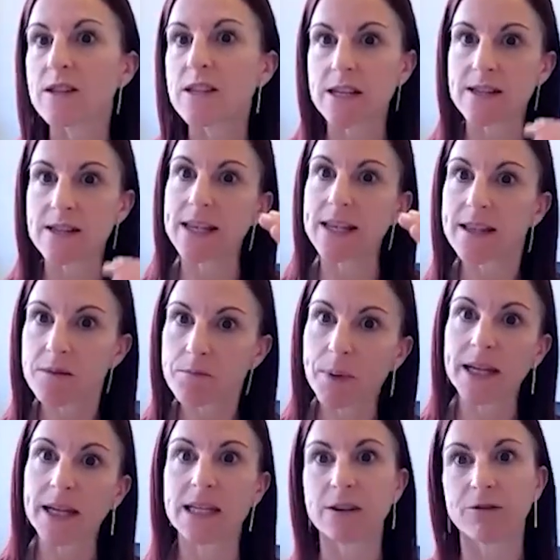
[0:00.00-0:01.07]
So you can see these
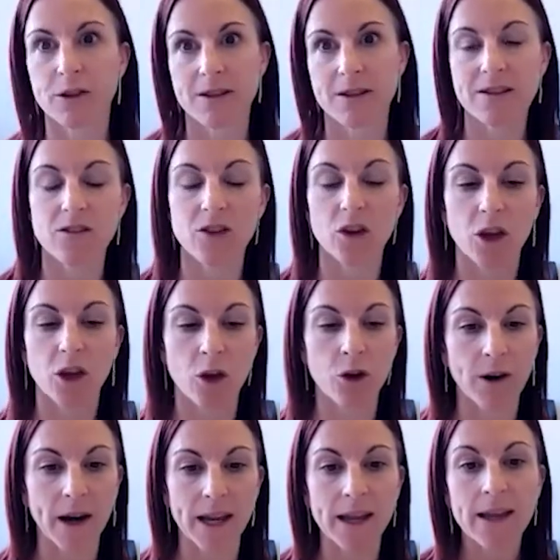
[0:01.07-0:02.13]
big differences
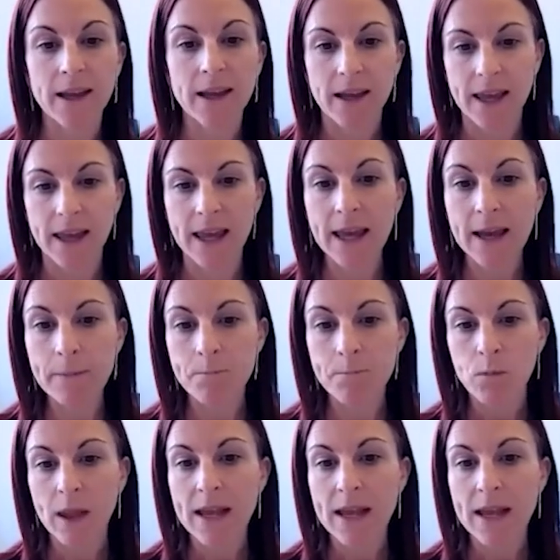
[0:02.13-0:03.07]
occurring here.